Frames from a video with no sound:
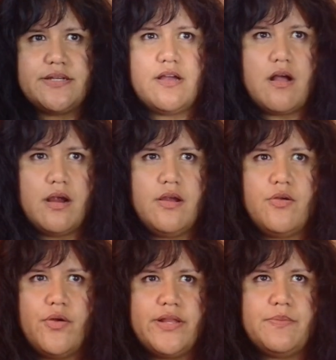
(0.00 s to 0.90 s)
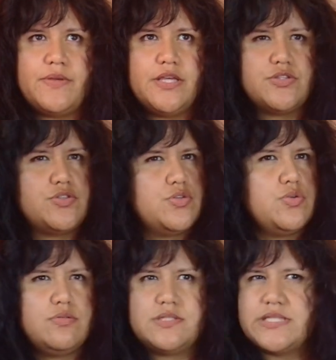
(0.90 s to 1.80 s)
there are going to be
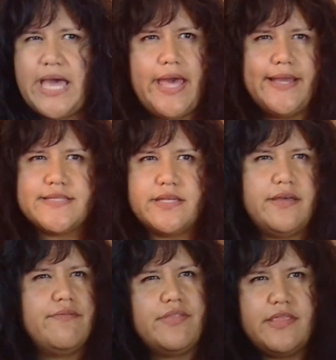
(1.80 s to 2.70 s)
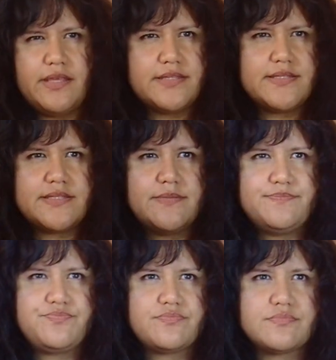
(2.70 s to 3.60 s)
two sides of this,
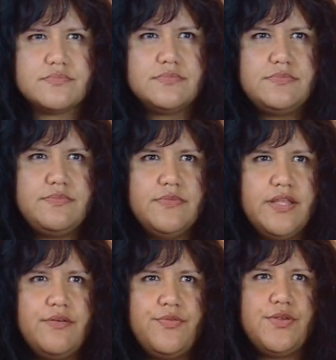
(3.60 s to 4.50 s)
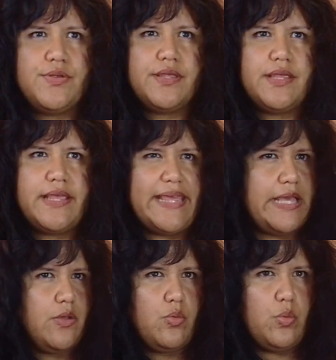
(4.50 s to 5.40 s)
if you
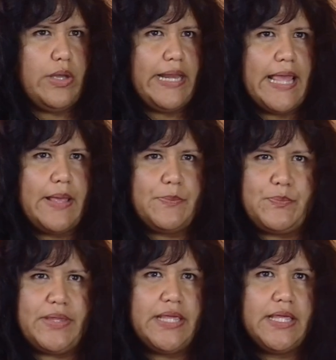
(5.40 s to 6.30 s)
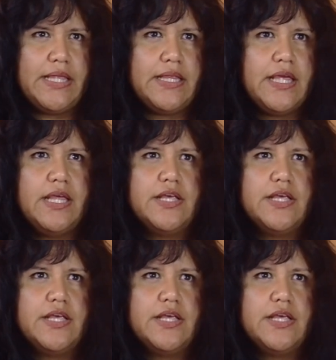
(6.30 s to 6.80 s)
get what I mean.